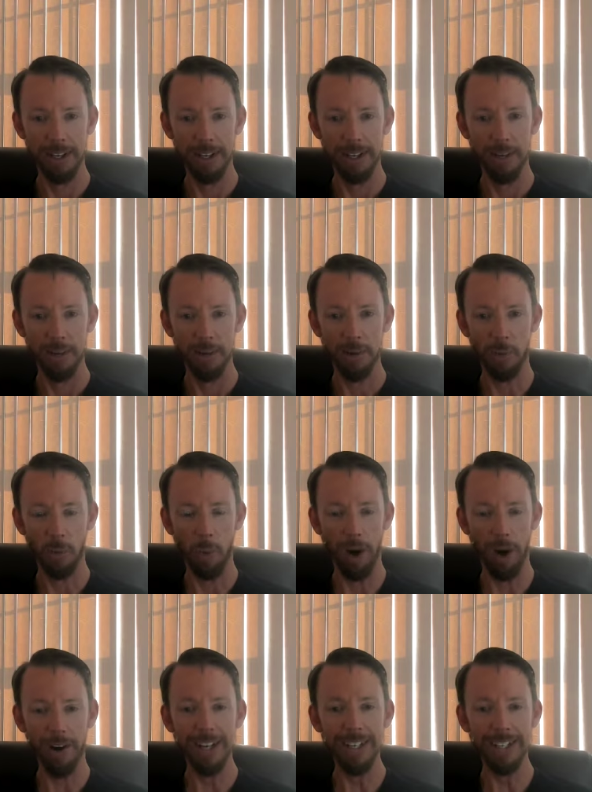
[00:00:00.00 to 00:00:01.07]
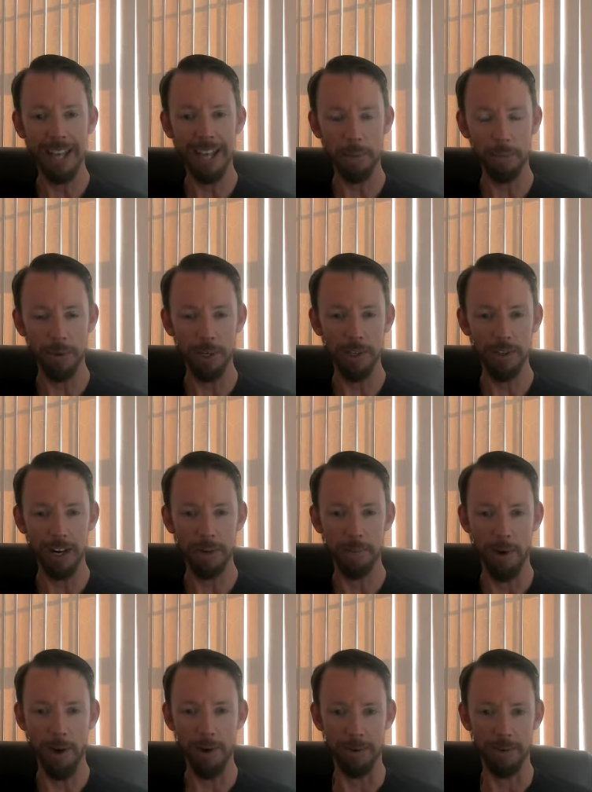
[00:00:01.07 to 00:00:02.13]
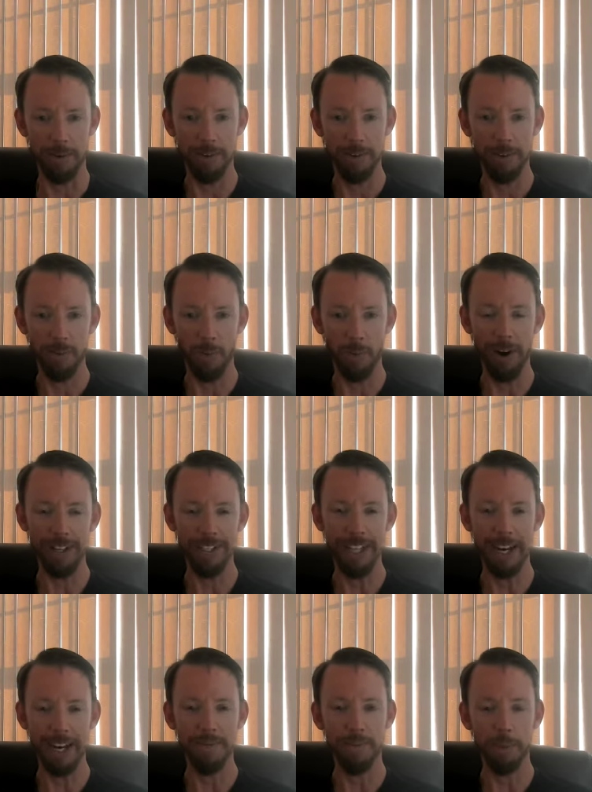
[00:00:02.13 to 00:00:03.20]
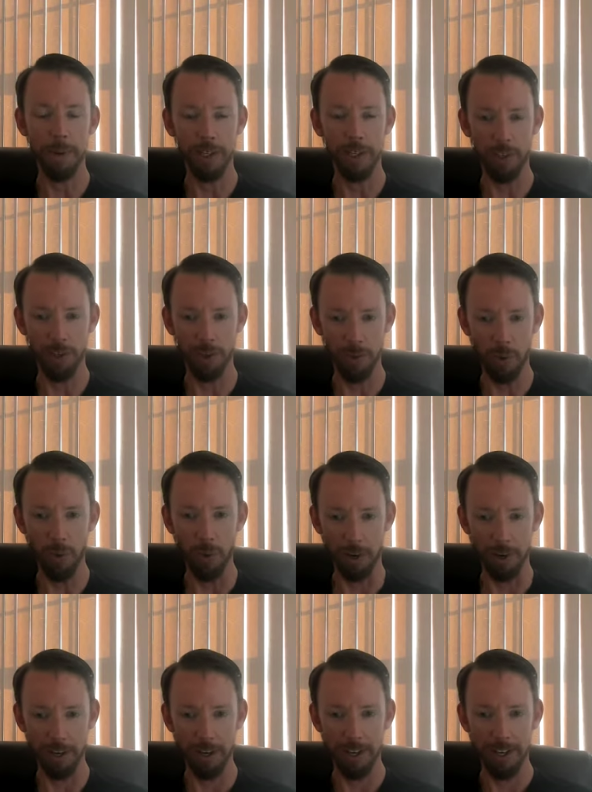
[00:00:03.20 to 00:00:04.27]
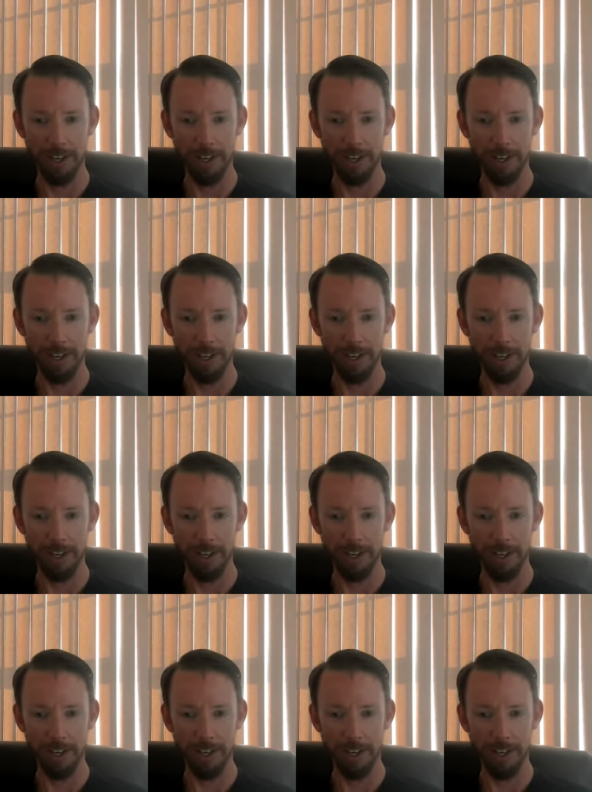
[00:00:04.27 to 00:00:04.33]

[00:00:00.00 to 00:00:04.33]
mm-hmm. is that pre-trained model? Where is that information stored?